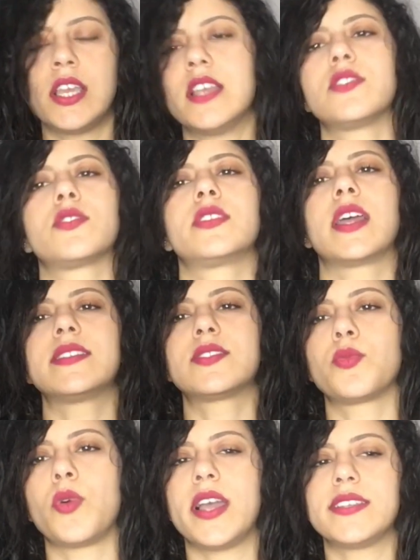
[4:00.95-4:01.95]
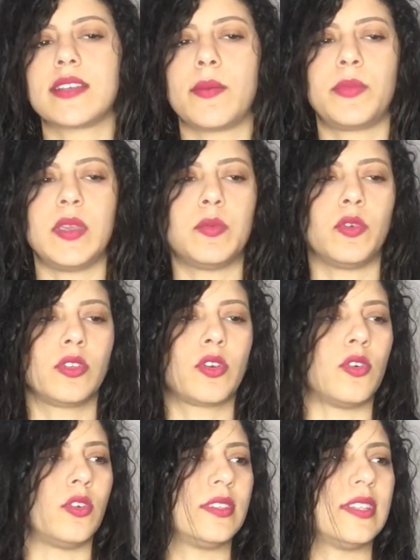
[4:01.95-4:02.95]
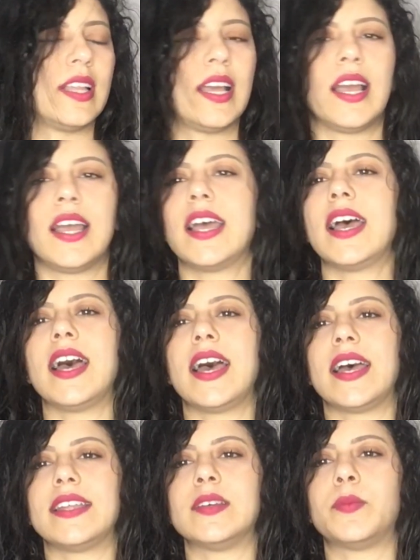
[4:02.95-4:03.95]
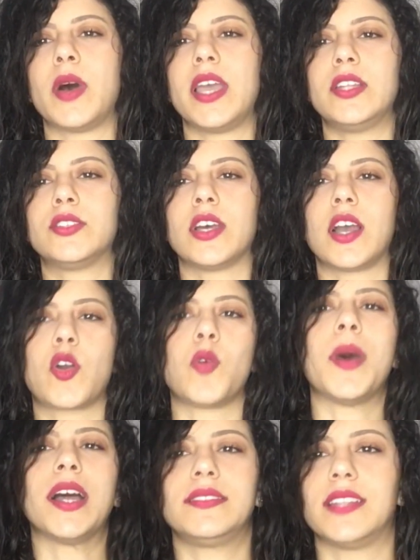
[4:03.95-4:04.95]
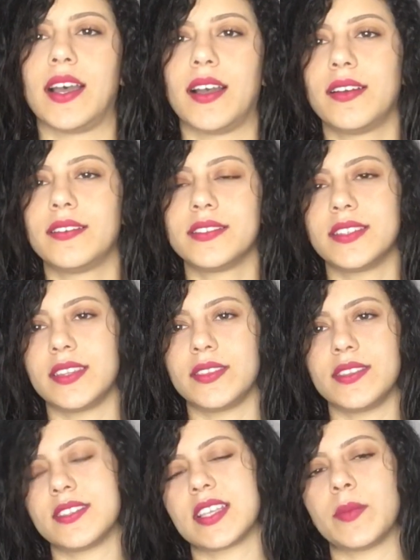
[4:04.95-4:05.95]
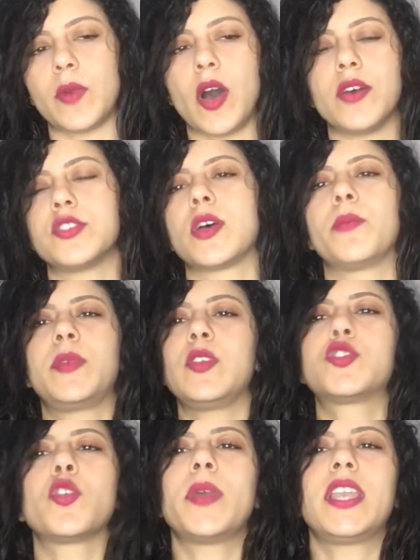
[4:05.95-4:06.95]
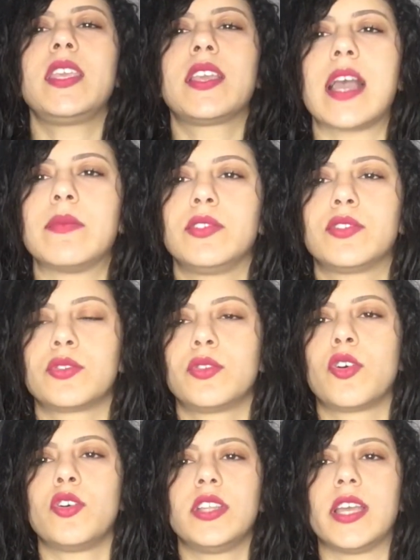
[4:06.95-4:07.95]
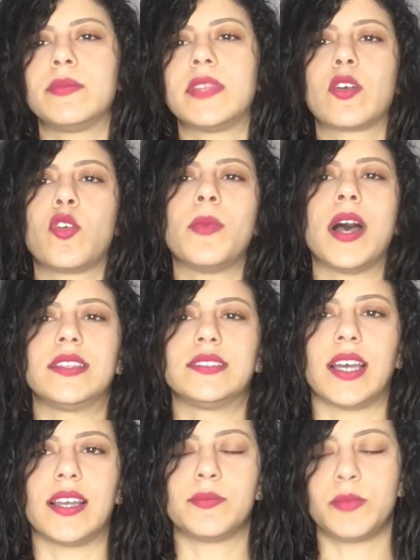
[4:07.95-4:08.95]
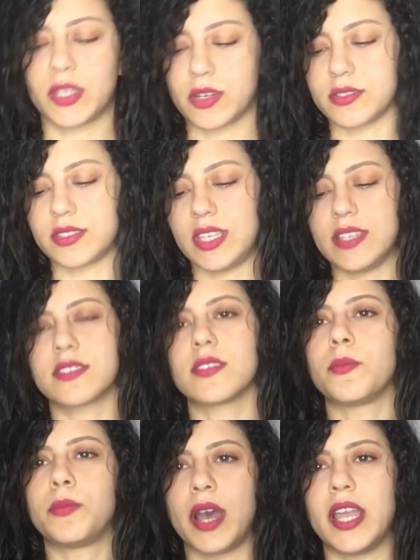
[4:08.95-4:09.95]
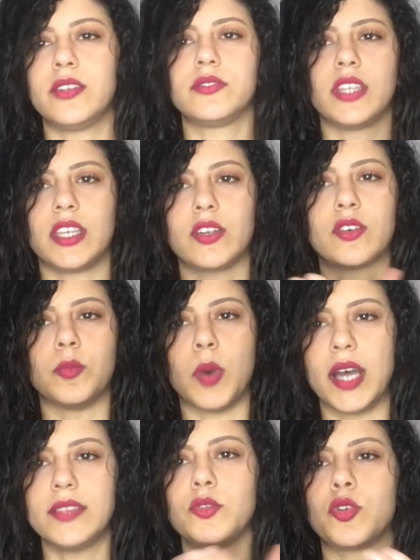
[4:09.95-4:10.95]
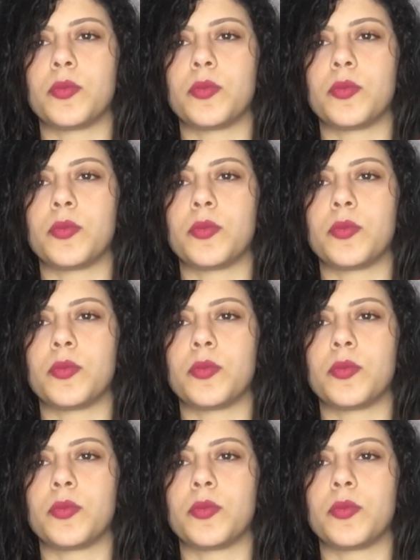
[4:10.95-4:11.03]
So that's why some people call the pilot commander. So many cabin crew call him the commander because he's pilot in command, or